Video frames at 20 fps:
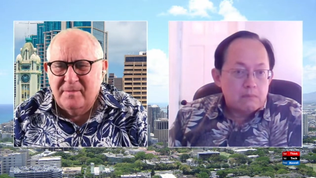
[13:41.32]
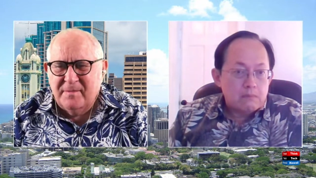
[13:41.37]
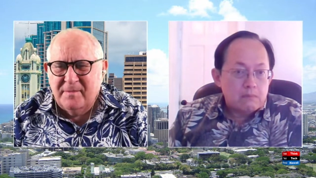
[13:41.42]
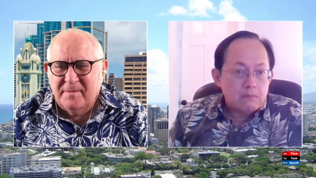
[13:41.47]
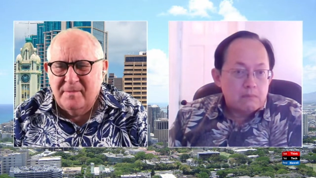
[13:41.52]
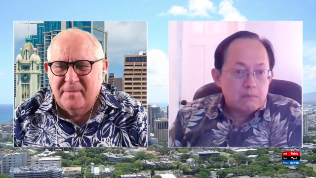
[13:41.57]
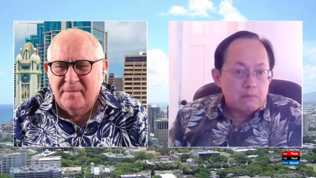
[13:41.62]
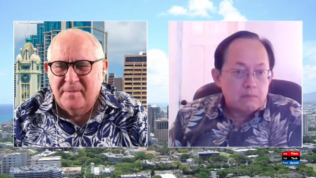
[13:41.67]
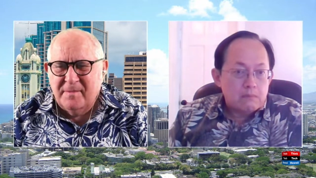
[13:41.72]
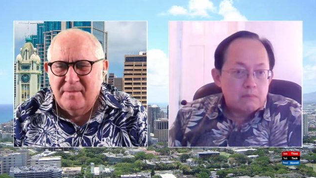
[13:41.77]

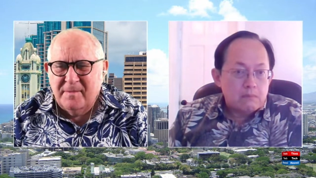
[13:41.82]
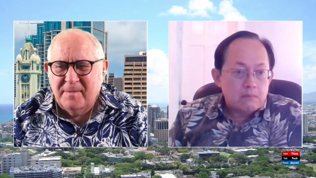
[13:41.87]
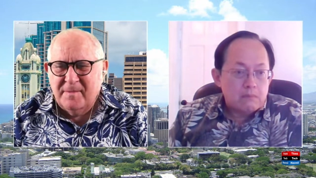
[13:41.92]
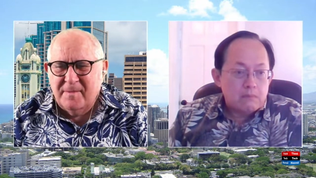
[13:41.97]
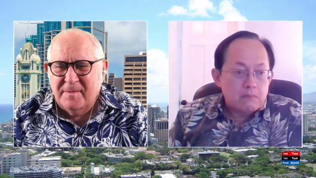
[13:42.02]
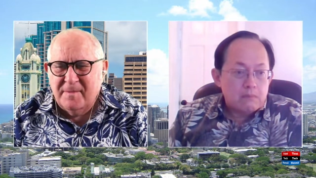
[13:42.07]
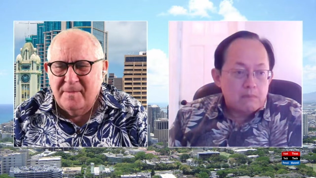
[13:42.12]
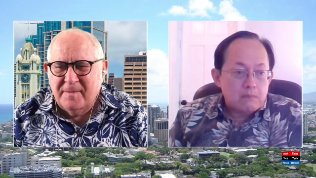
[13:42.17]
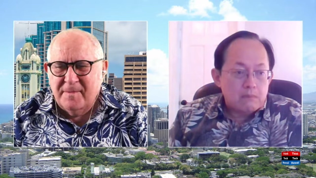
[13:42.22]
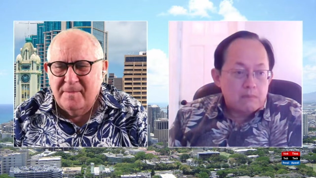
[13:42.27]

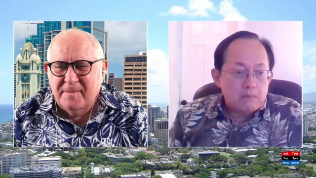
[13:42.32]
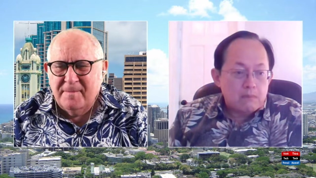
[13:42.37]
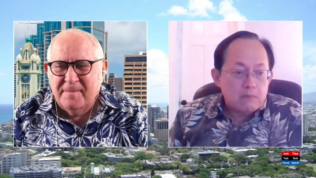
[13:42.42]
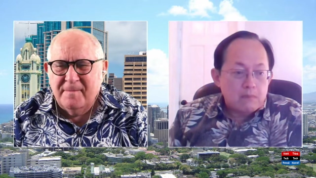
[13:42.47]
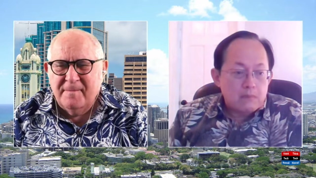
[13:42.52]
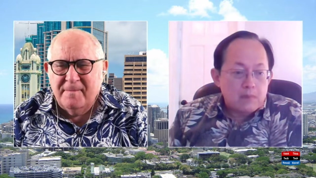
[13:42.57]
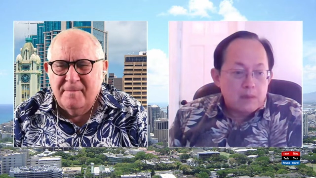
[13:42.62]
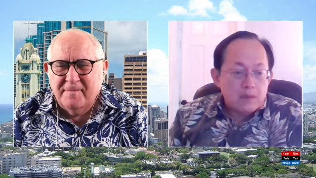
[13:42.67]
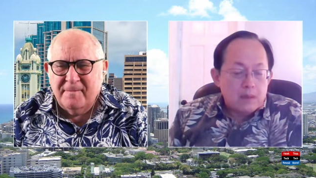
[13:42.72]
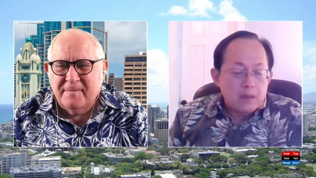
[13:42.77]

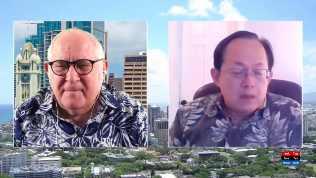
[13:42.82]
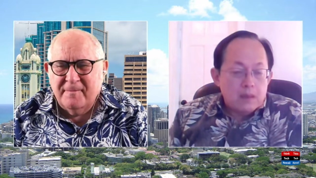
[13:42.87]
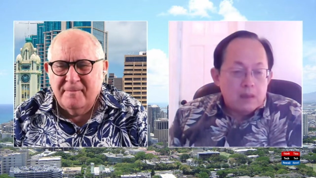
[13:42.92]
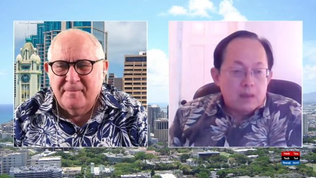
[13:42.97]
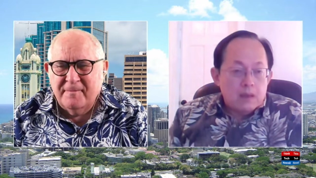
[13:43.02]
(no one is talking)